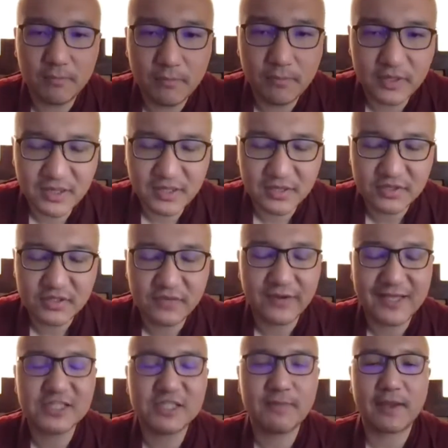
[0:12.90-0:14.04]
37
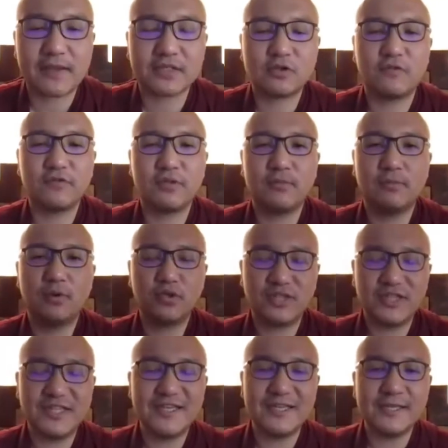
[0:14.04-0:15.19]
aspects of the
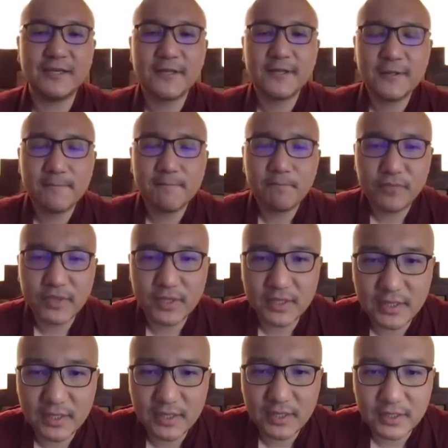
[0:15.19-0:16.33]
Bodhi,
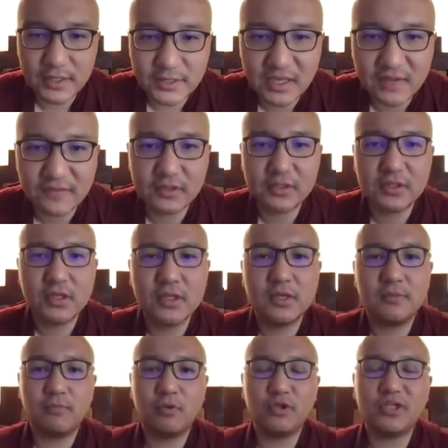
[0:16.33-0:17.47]
37
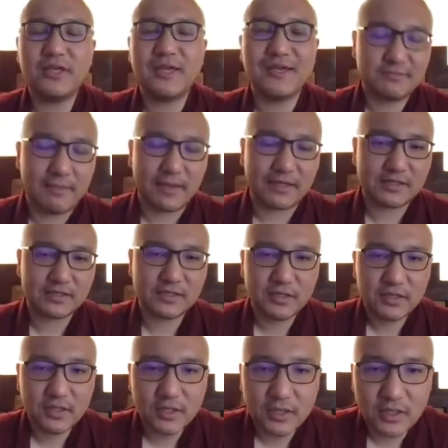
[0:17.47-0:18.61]
Bodhi aspects,
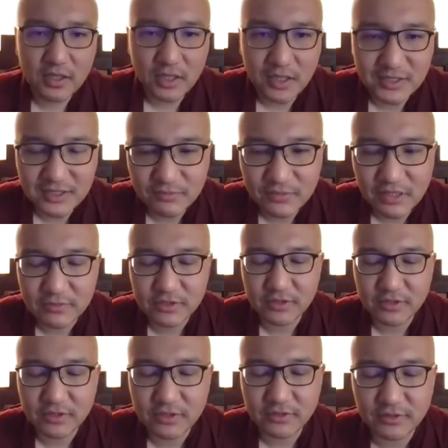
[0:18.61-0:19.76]
sometimes
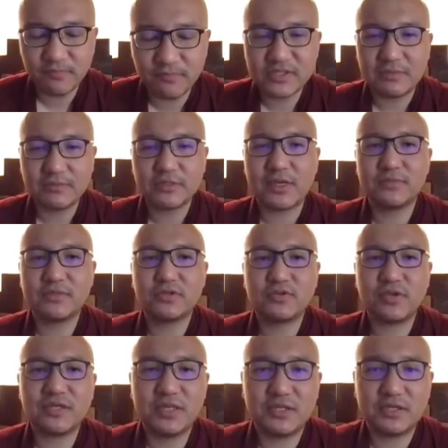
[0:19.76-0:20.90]

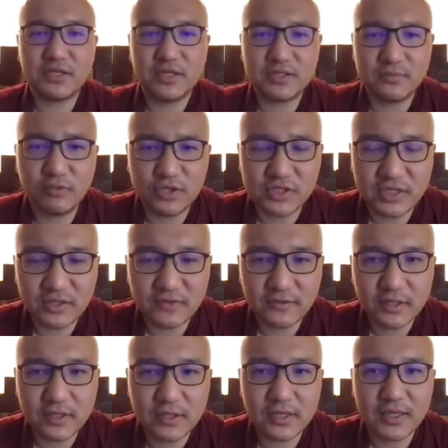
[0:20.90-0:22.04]
translated as
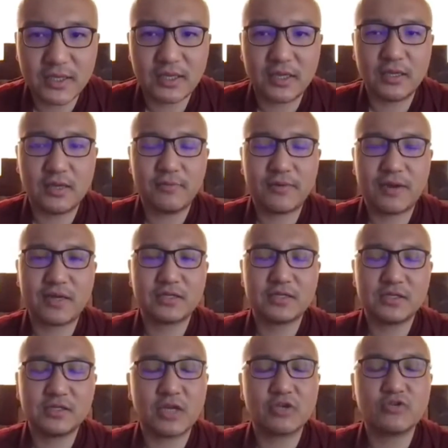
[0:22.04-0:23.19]
Bodhisattva
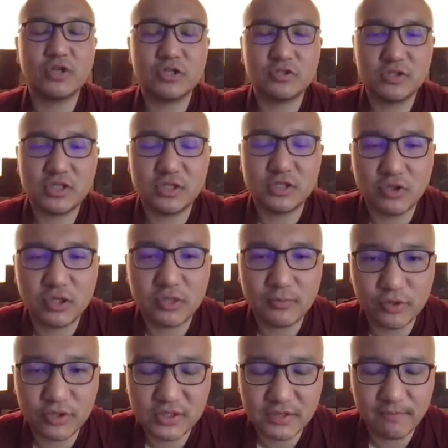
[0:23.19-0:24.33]
practices. Actually, this is not a
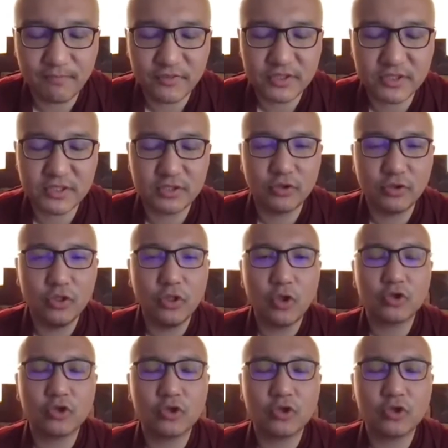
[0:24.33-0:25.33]
Bodhis, this is not